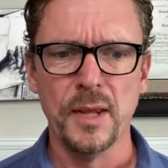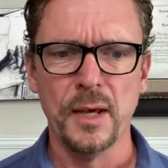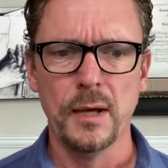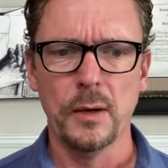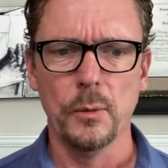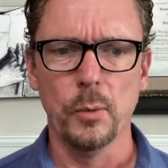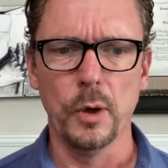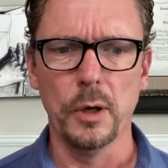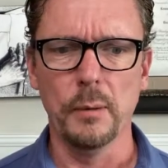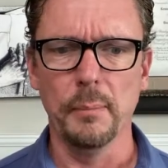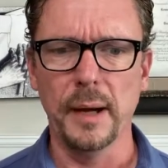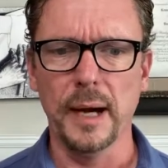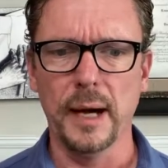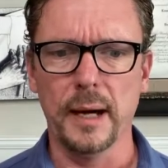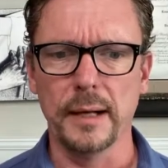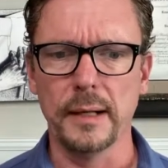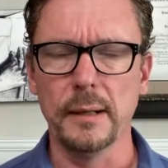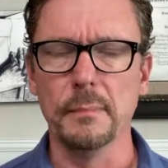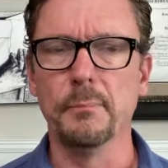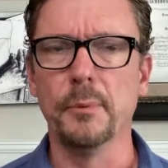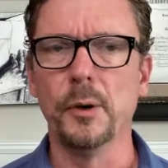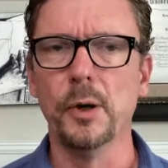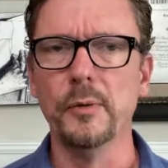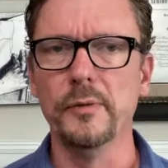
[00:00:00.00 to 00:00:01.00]
What about
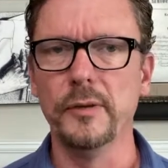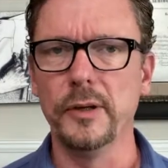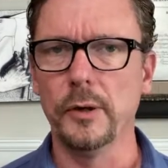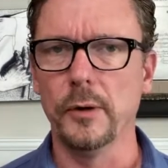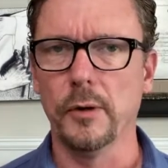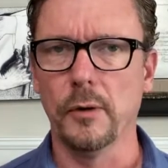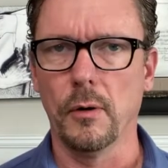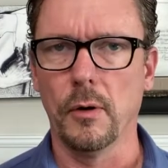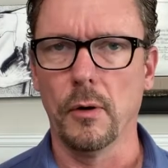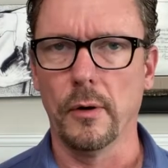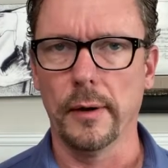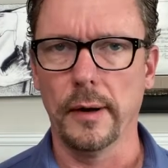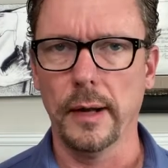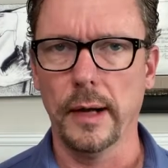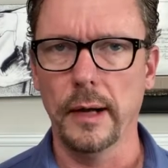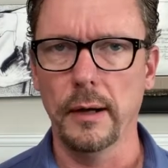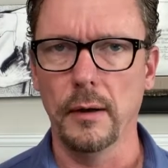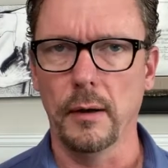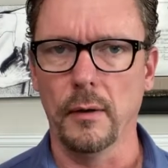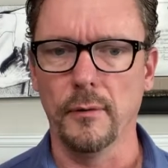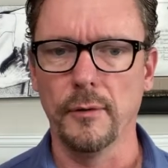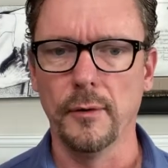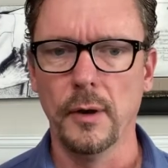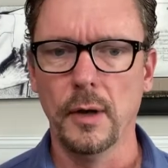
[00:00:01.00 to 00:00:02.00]
improving your heart
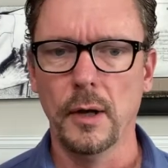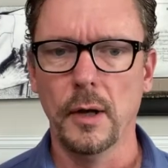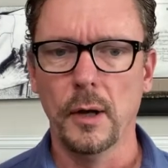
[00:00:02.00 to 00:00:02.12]
health?